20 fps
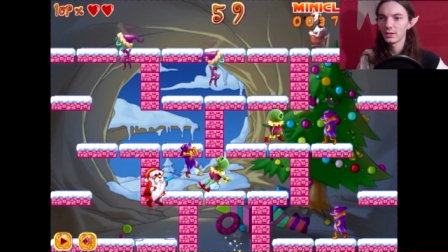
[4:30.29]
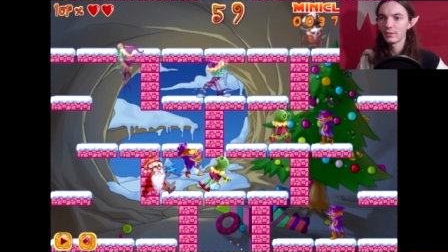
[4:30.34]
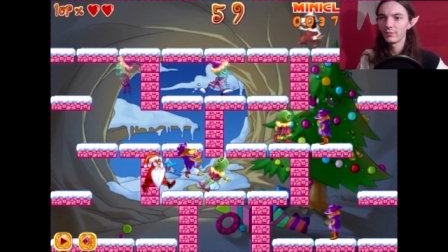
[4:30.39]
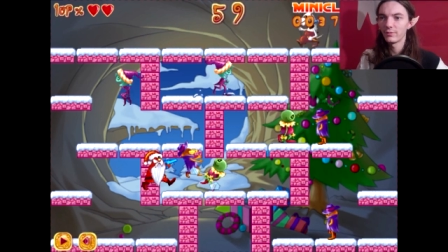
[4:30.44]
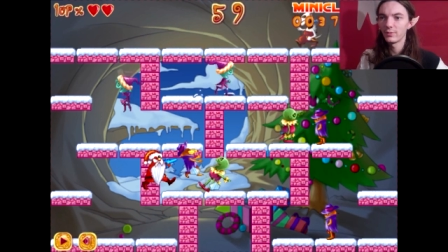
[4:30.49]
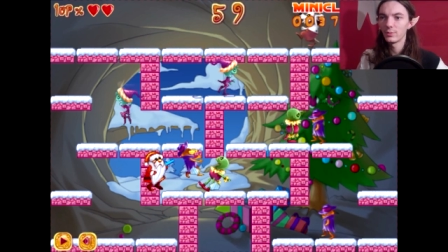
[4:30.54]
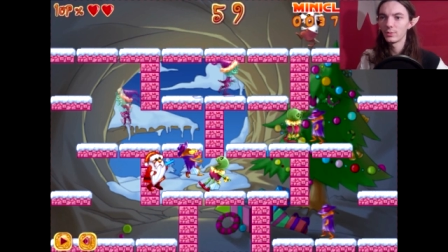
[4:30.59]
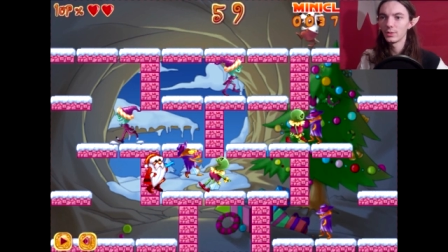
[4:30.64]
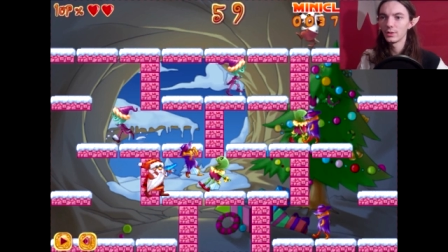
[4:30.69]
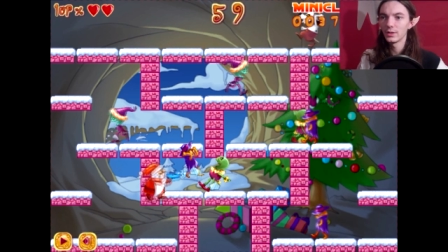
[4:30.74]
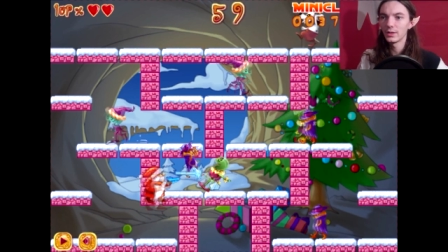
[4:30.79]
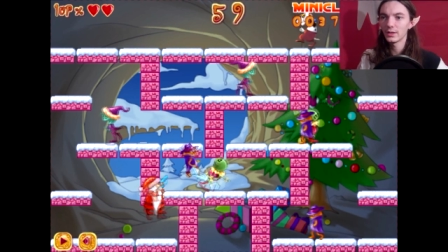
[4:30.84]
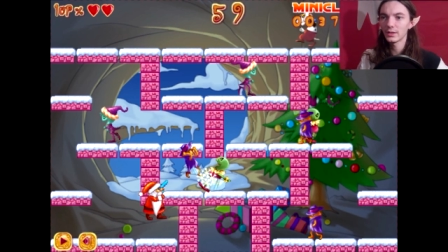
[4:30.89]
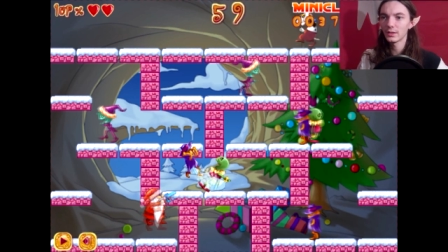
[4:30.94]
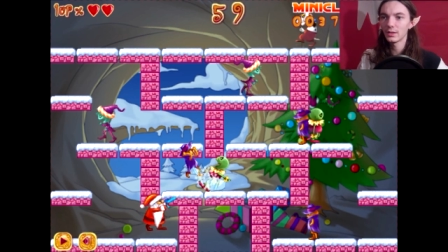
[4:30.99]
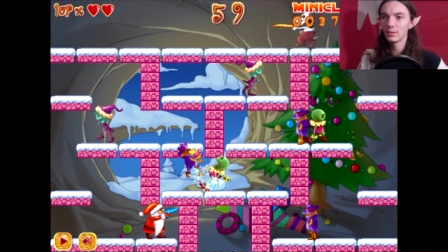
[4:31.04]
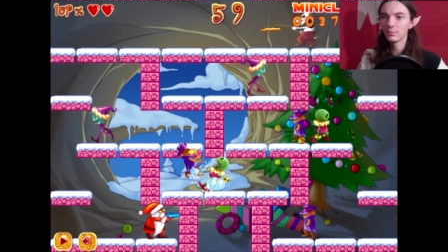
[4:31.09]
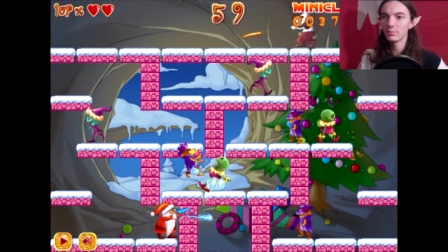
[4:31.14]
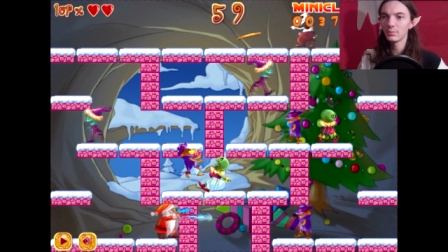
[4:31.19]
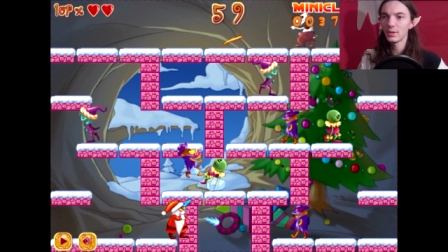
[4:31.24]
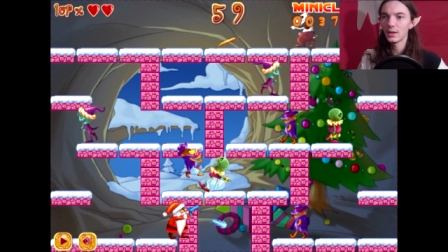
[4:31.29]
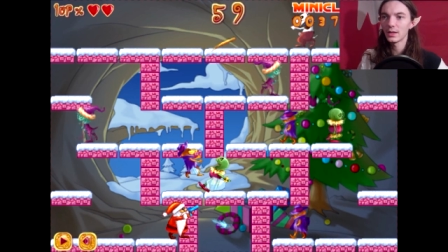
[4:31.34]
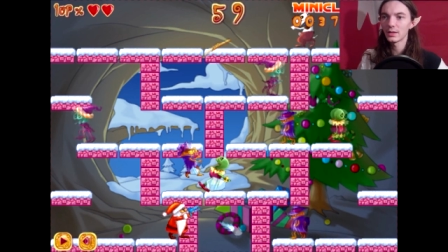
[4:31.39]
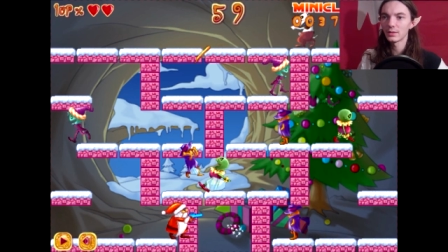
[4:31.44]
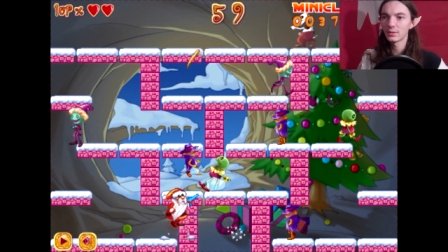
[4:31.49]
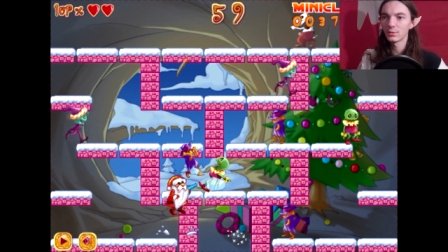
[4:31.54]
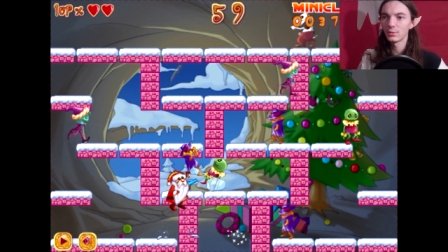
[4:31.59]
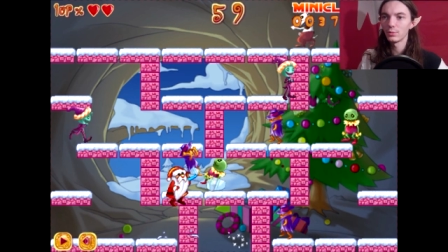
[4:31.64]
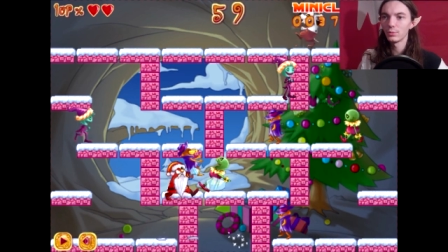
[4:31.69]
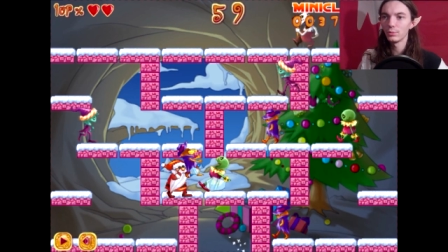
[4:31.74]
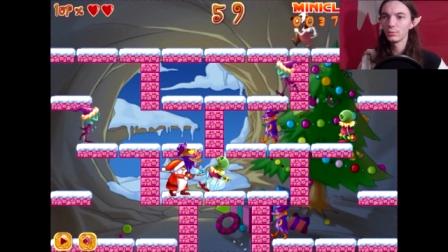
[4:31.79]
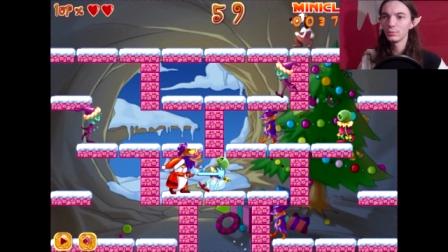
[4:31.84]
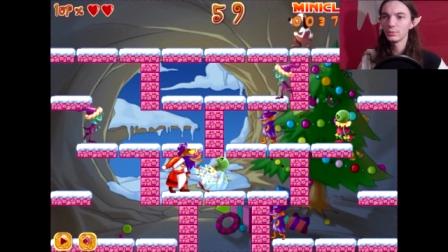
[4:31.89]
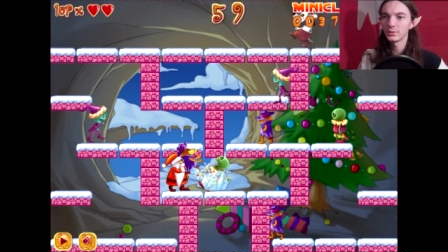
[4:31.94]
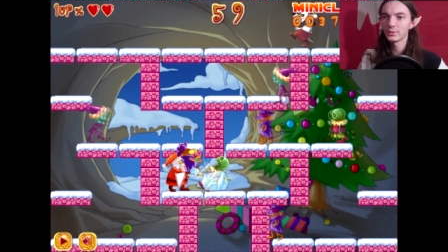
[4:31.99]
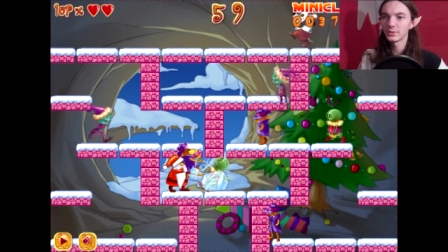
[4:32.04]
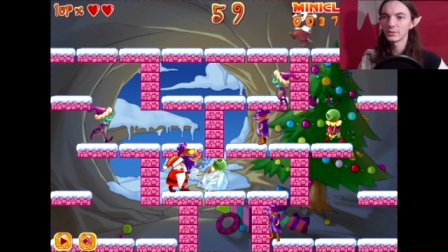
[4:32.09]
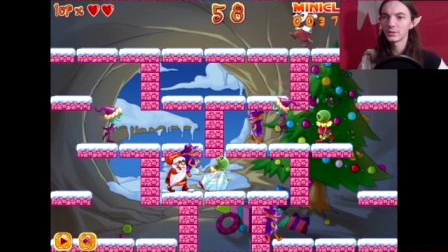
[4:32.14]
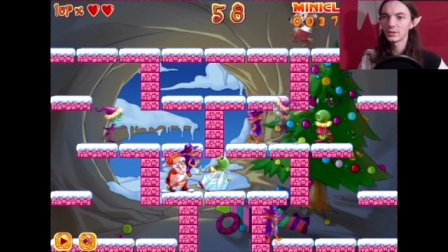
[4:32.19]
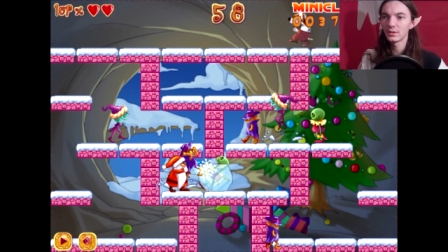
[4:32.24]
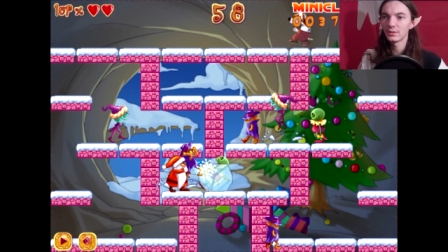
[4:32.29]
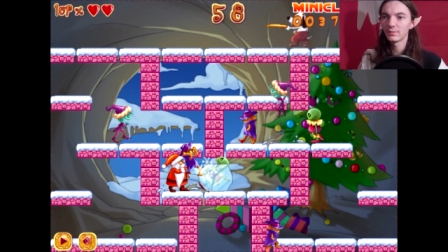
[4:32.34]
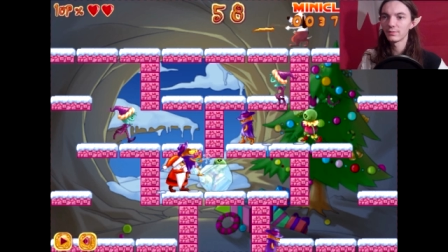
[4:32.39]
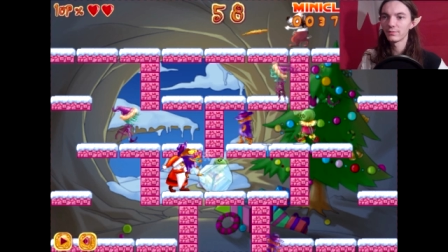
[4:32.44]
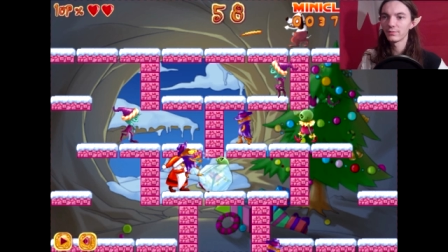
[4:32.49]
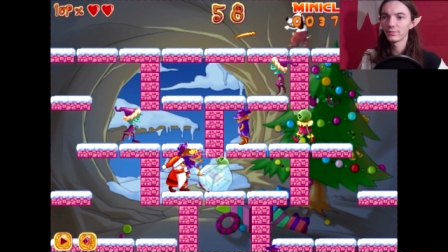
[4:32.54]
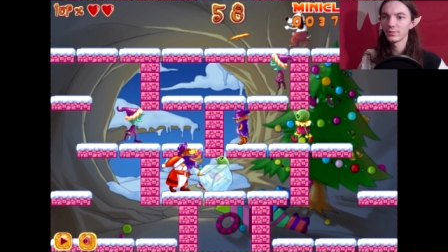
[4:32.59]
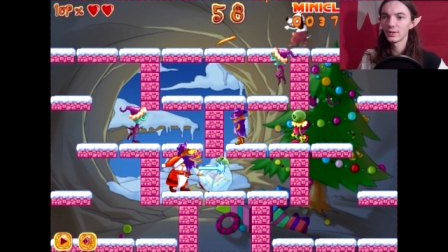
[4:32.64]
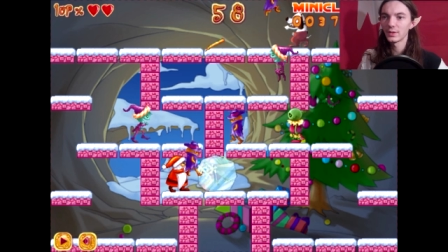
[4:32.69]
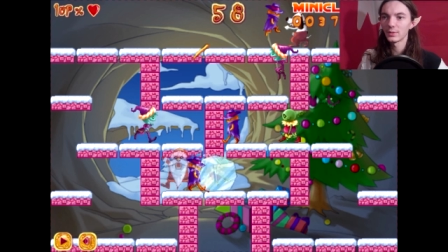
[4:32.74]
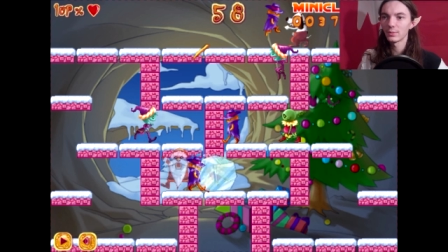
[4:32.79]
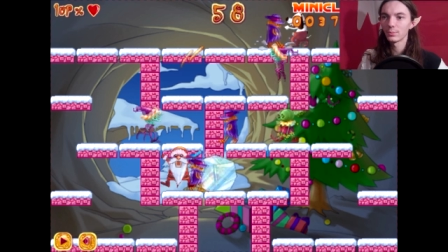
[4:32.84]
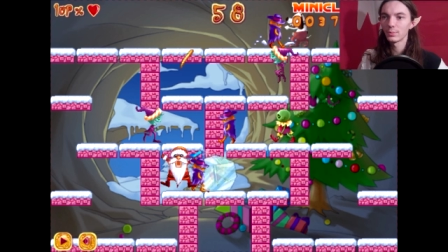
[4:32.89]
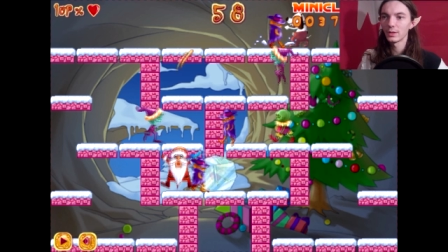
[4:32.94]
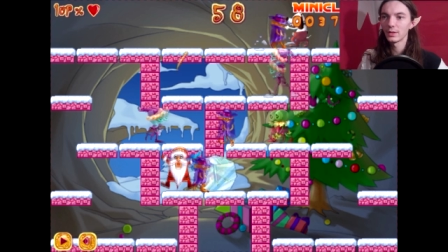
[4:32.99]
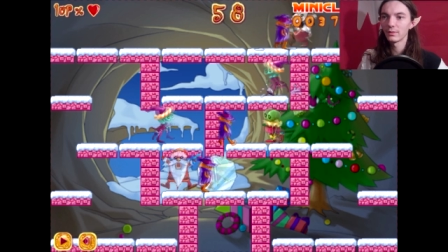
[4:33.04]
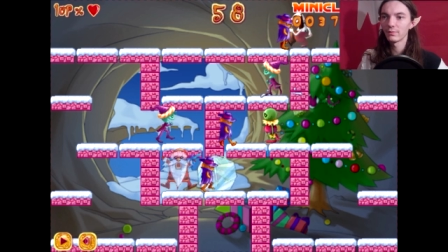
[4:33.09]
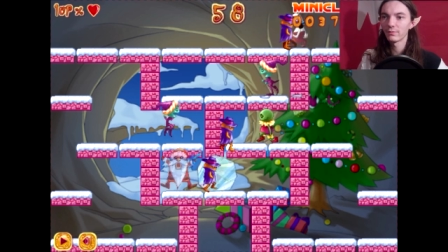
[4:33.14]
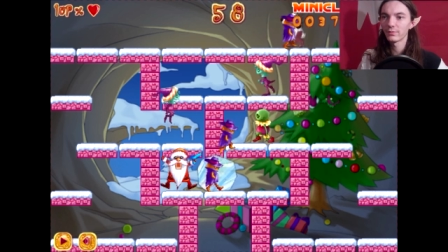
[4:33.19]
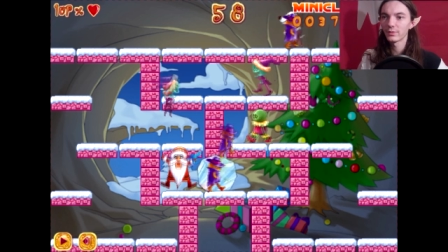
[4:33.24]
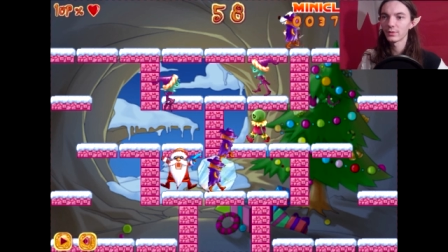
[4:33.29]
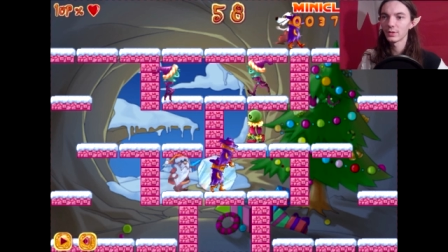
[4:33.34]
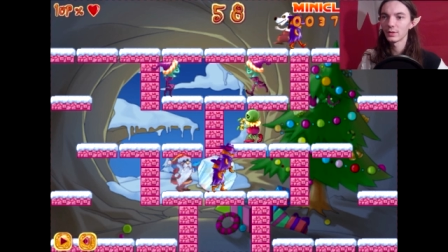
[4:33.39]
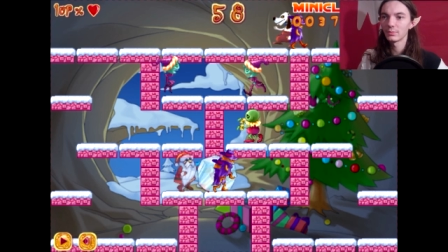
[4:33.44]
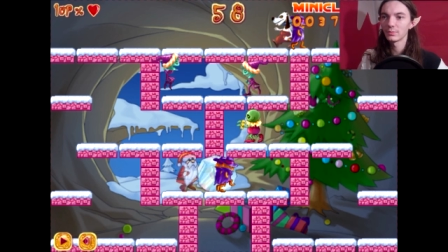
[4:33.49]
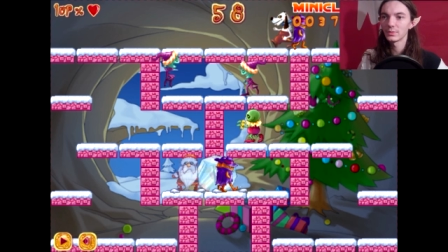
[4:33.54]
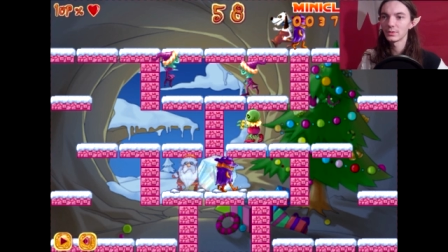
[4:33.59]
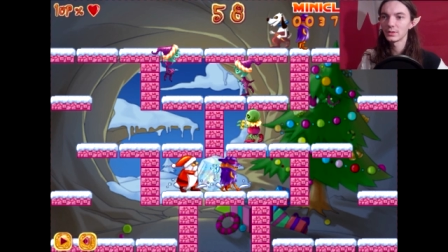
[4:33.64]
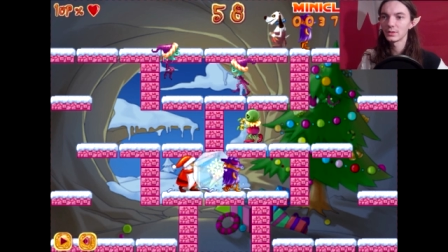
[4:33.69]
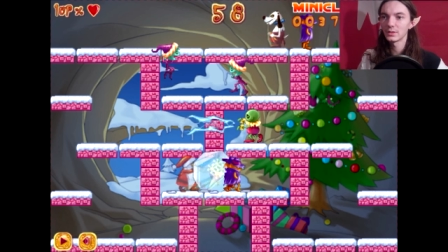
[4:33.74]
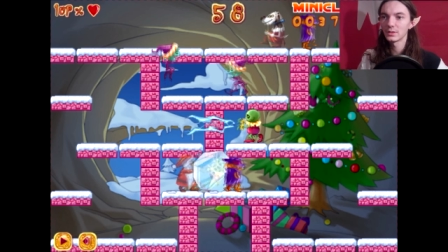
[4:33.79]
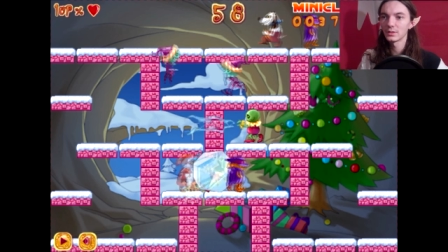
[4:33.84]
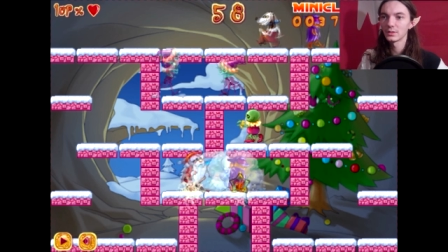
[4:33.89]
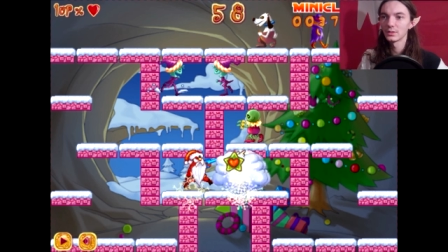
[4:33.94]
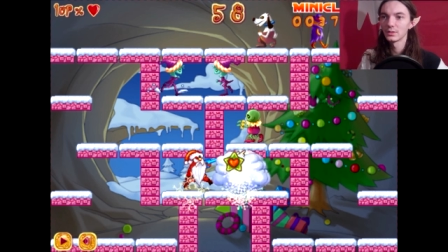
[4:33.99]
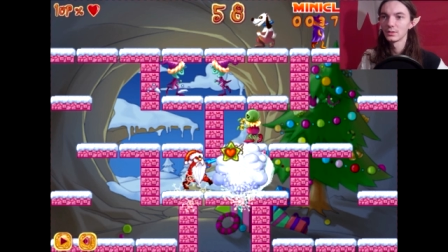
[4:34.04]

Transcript: if you collect them as a whole instead of like waiting for them to.